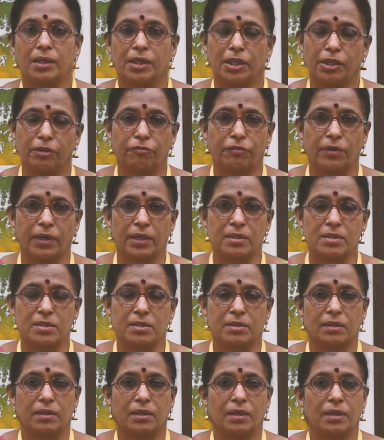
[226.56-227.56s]
Dear
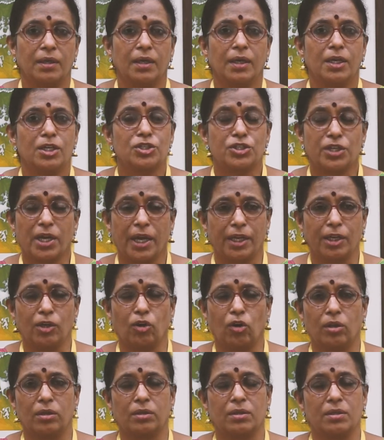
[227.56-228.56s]
friends, sharing
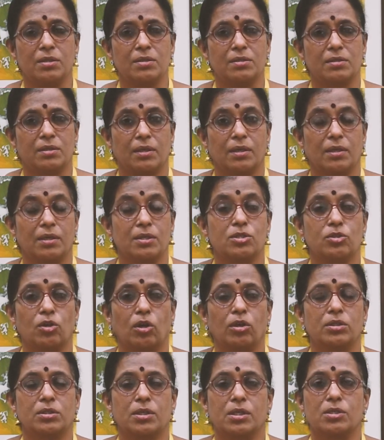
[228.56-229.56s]
all this is
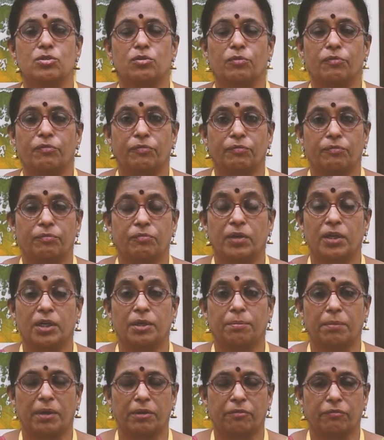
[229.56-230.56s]
not just to
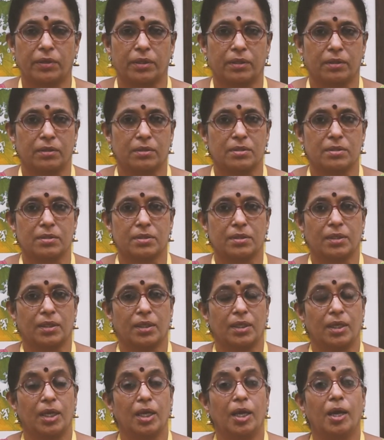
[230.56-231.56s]
flirt my feathers,
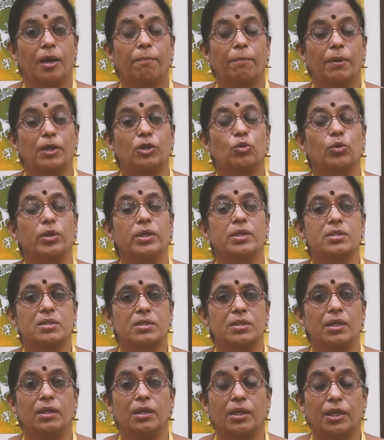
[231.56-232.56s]
but to
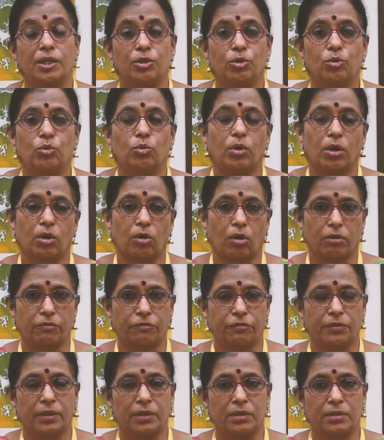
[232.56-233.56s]
instill in you a
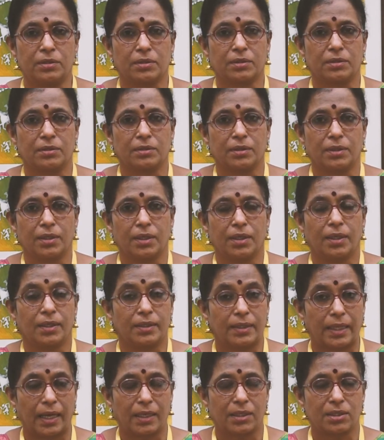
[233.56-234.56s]
confidence
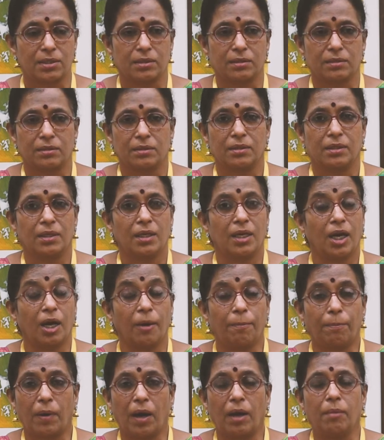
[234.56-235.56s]
that a
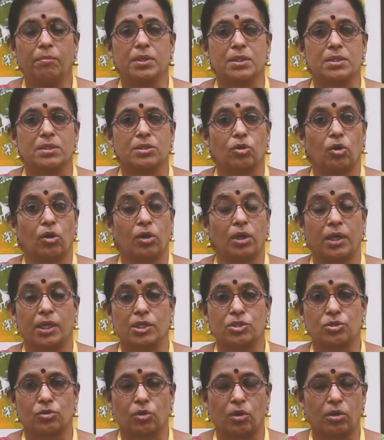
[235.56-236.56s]
palmist or an
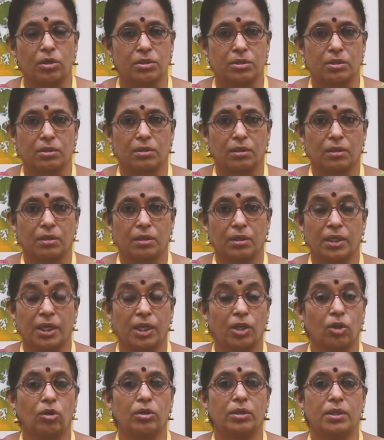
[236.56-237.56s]
astrologer
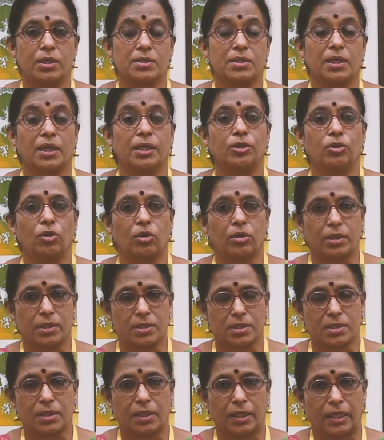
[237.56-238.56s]
cannot decide your
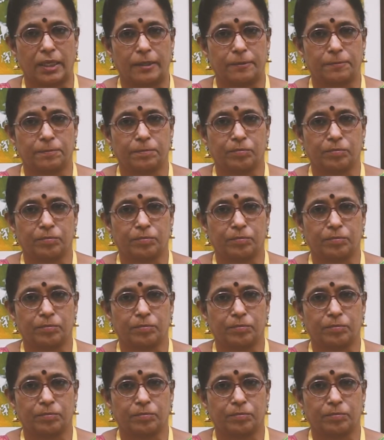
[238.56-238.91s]
destiny.